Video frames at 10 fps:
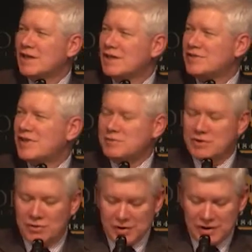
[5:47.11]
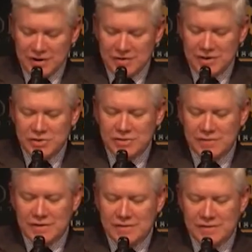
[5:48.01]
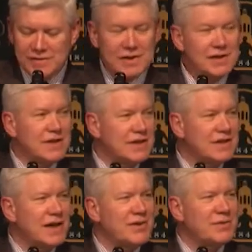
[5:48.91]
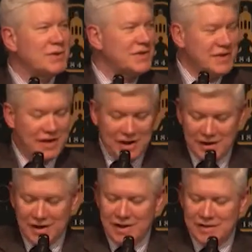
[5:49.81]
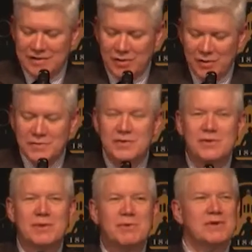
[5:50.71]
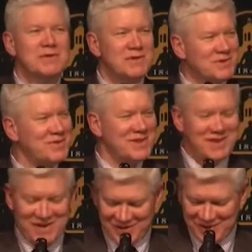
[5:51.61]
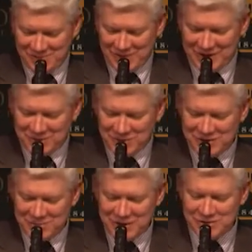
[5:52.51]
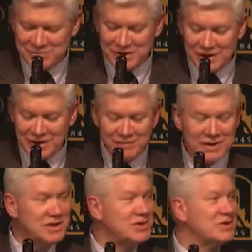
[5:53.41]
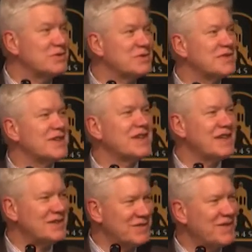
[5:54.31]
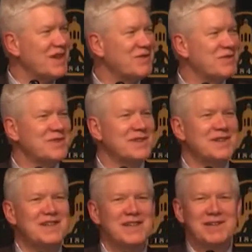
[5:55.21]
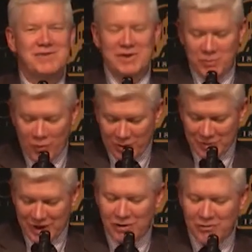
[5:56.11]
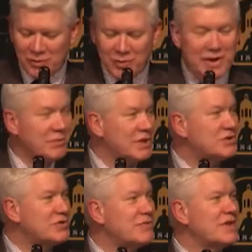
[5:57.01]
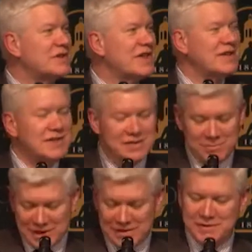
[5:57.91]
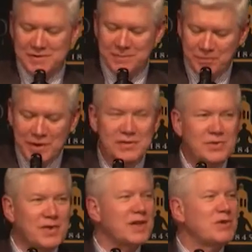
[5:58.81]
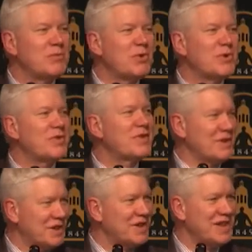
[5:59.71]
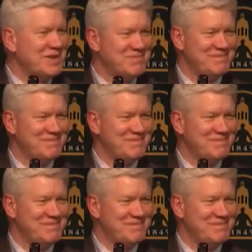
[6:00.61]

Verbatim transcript: conception and organisation of this, certainly Darin once again, and also I won't go through the other names, but I did want to mention particularly Vicky Schultz again. Thank you for the very warm and helpful way in which you've attended to matters. So thank you both again.